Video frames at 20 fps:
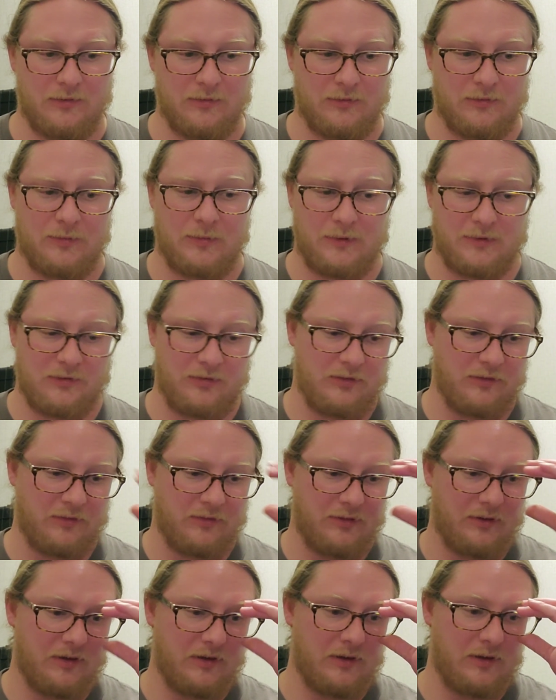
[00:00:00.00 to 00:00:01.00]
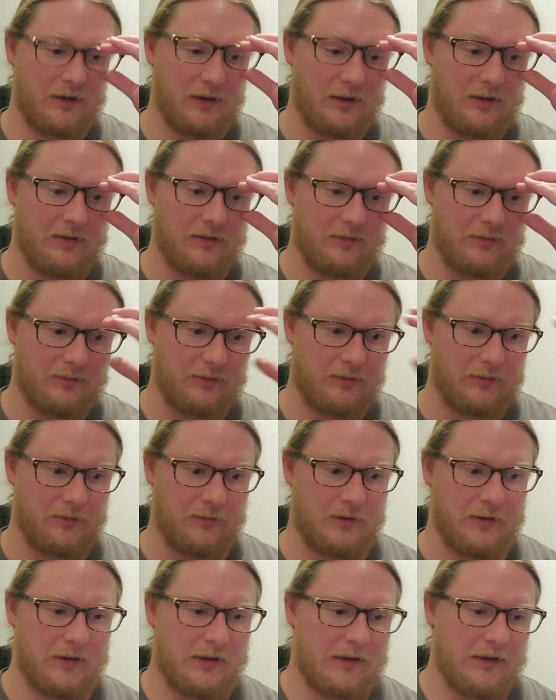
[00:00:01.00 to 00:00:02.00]
especially a set of dies that
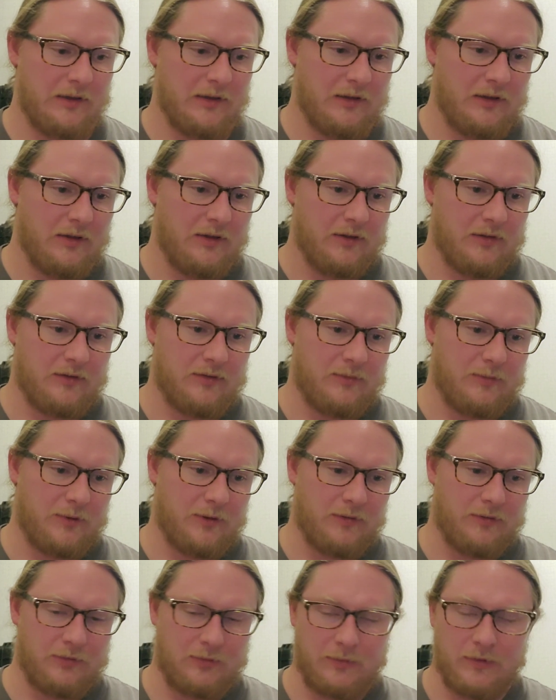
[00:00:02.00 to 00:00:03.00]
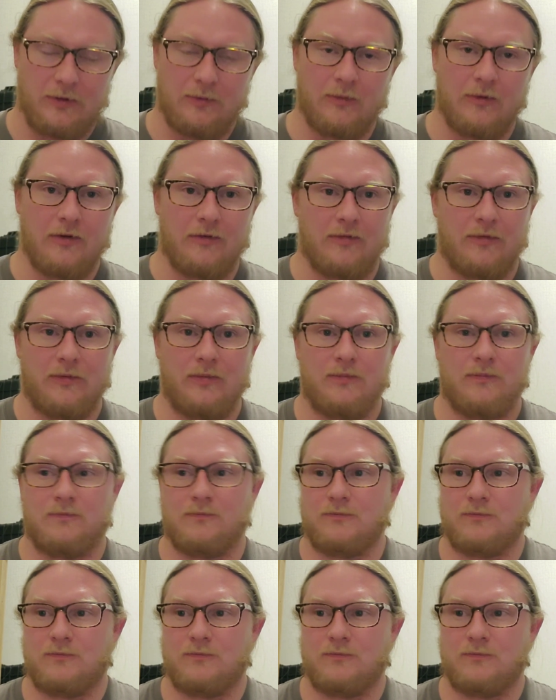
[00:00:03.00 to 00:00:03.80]
are supposedly worth